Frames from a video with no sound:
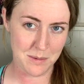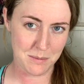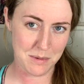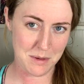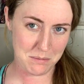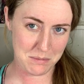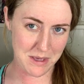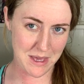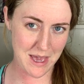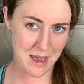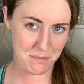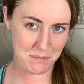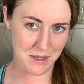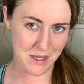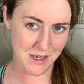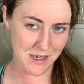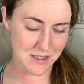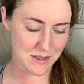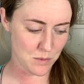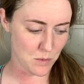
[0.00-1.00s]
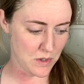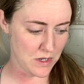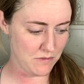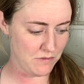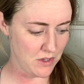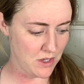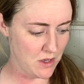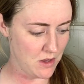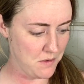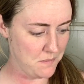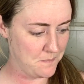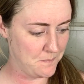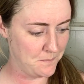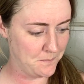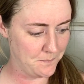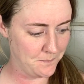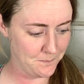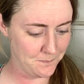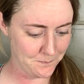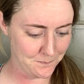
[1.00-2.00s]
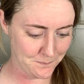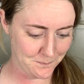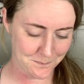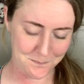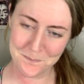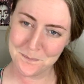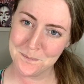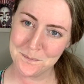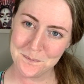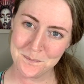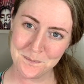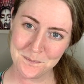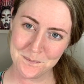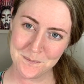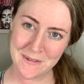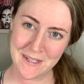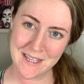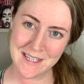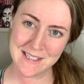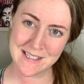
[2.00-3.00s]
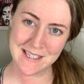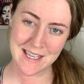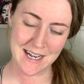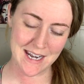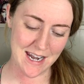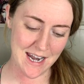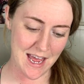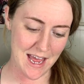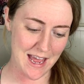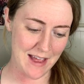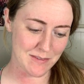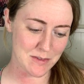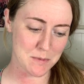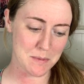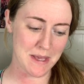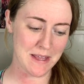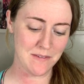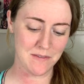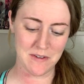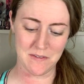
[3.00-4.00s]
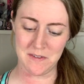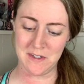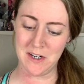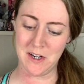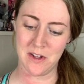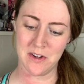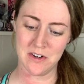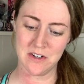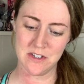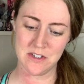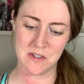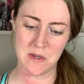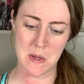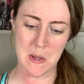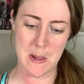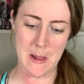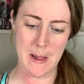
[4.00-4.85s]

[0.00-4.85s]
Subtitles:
But be happy because one of y'all is gonna not have to pay the $50.